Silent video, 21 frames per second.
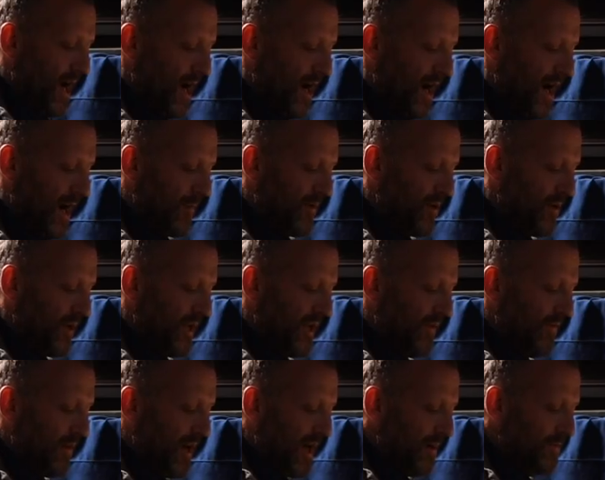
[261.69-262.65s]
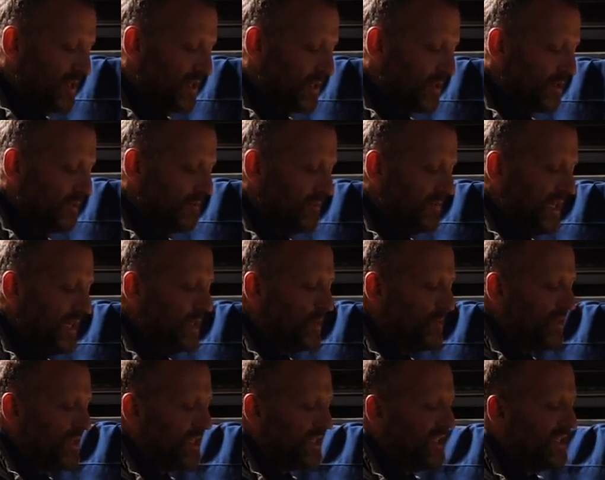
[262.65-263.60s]
Uh, I'm not even, I'm just
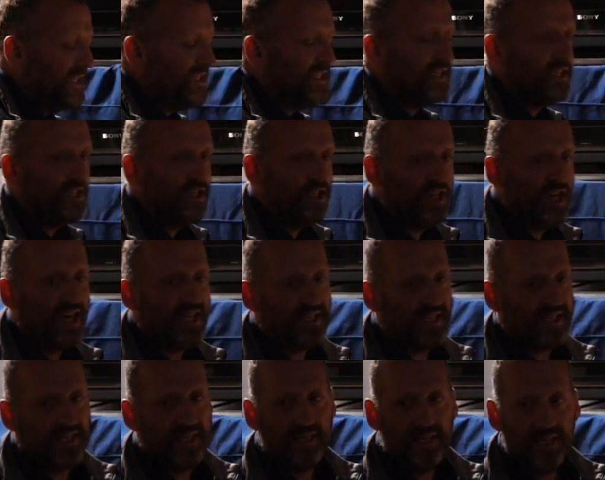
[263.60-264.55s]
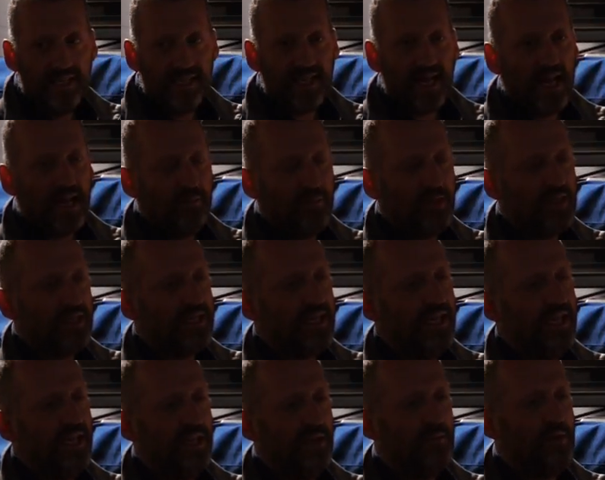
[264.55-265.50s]
interested in suggesting these
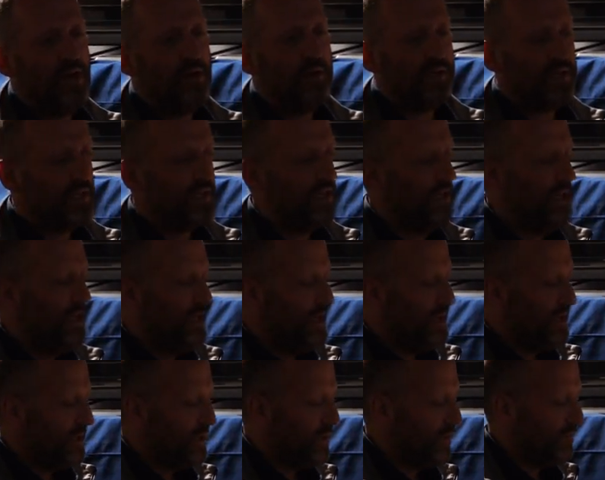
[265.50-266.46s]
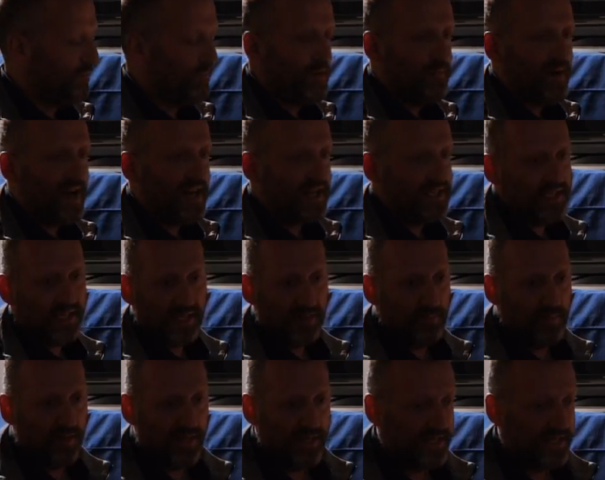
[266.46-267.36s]
elements in the most sort of romantic and